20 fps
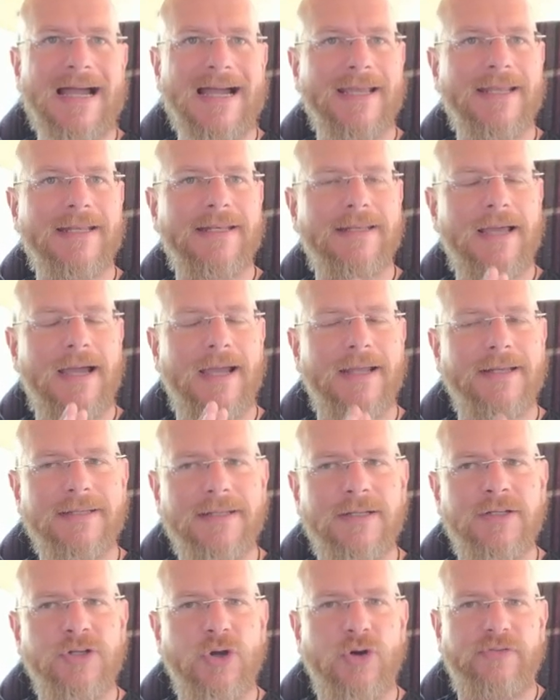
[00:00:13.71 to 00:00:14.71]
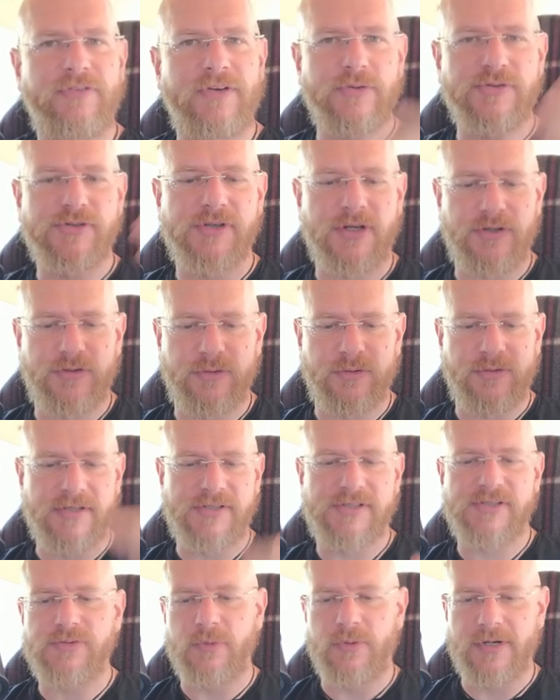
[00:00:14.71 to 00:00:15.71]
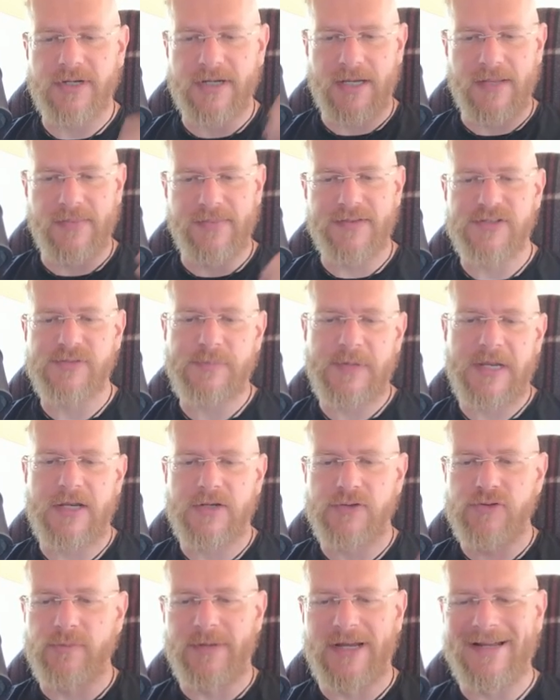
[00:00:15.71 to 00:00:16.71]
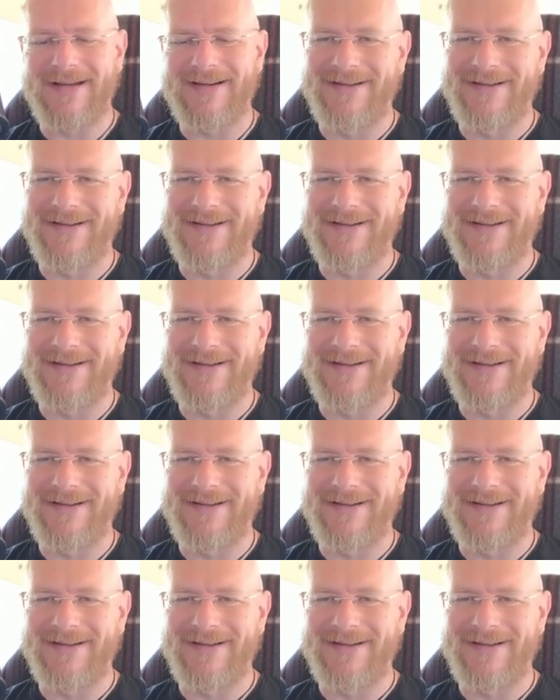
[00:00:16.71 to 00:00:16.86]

I I didn't know if I was going to do this story on this page or my